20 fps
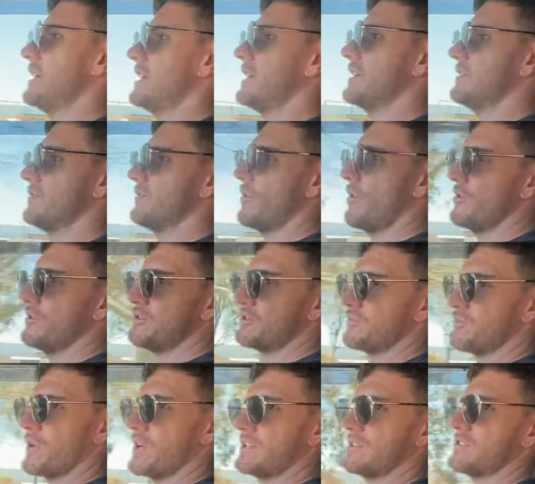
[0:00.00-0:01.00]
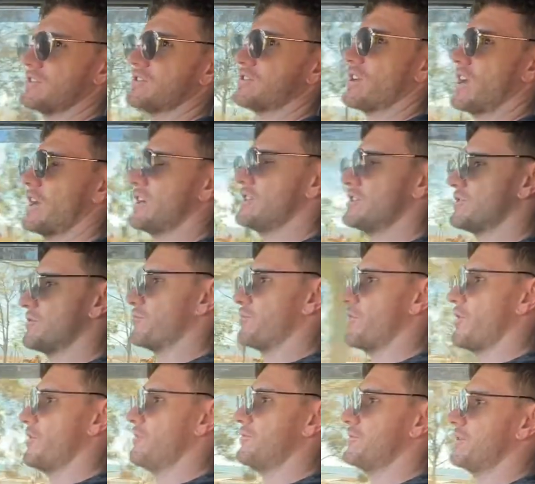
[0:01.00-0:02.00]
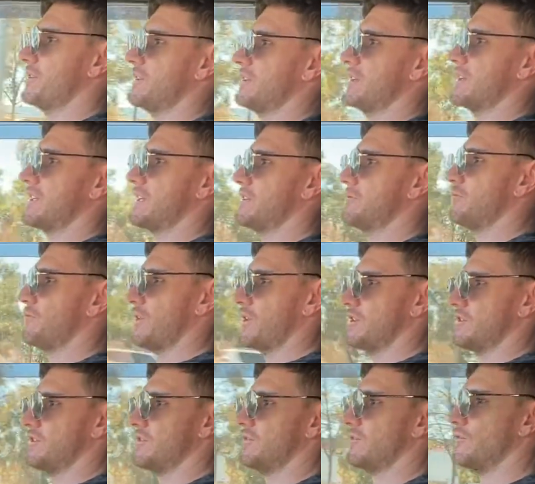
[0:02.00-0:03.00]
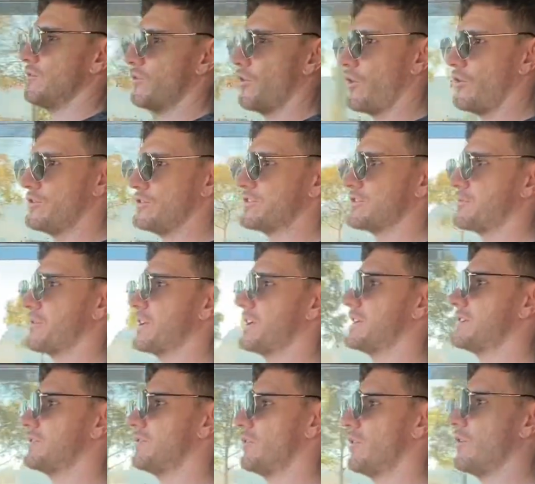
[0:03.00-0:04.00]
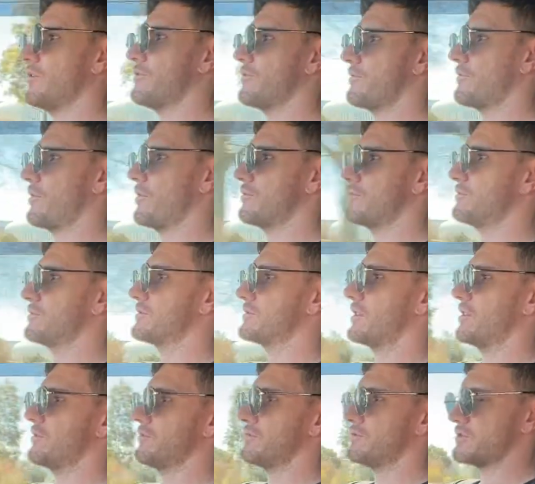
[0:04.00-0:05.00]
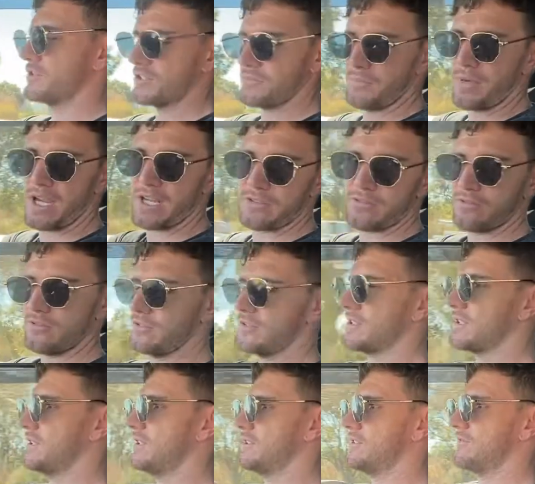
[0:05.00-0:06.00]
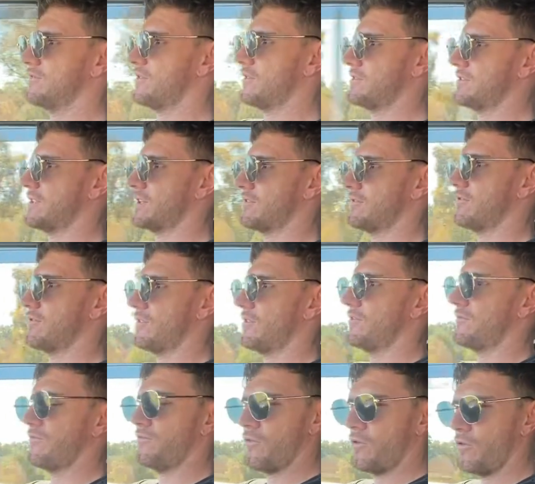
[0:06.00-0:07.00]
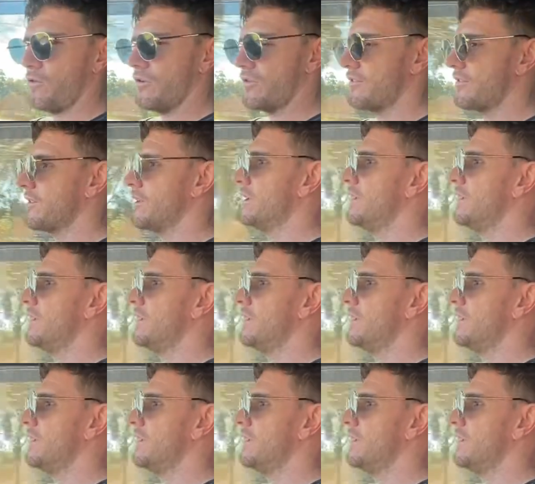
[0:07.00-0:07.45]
It knows when to change appropriately when you're low speed, low throttle, so it'll just bang through the gears first, second, third, fourth.